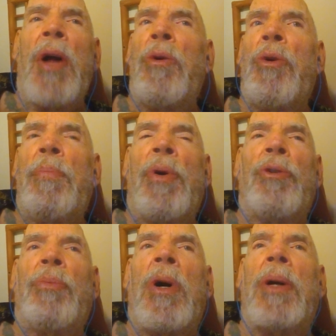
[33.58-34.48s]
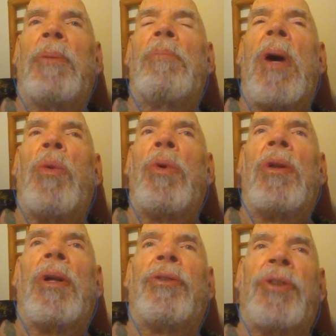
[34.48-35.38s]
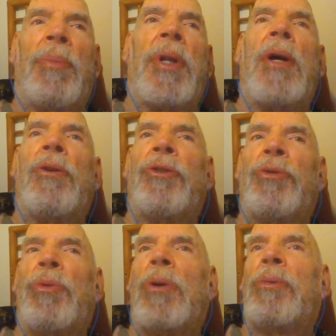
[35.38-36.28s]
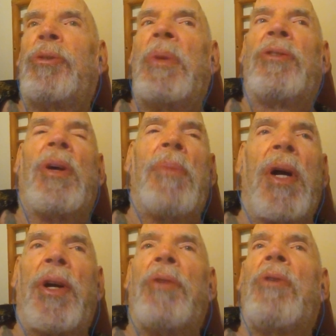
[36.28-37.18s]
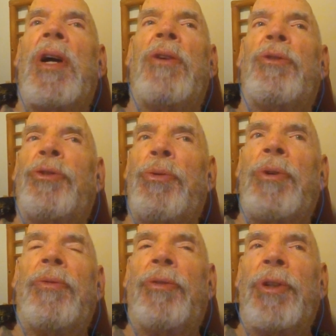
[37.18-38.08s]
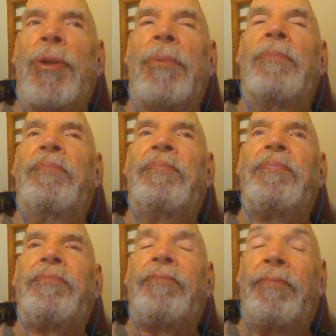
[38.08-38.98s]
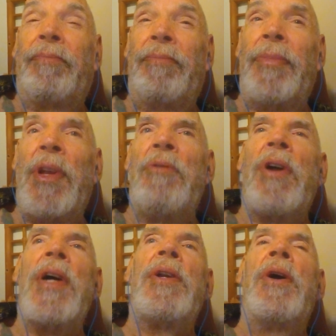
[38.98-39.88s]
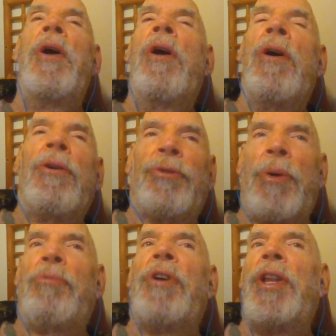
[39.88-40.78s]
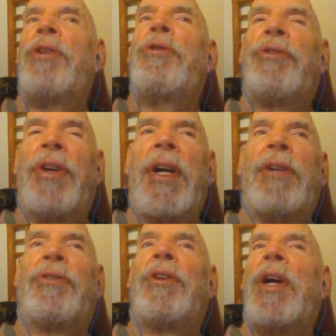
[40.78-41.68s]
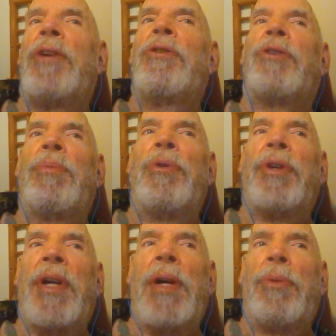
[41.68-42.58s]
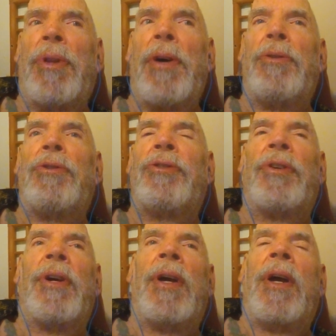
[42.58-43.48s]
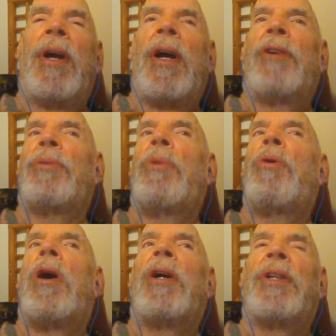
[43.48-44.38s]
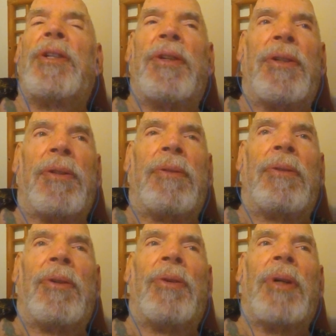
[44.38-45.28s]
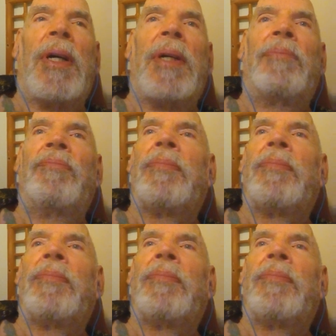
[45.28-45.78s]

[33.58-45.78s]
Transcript: don't impose my my will on somebody else's will, which means I'm not going to write your story for you. Right? So I'm reading your text on how you communicate with others as a Mohawk Indian. Okay?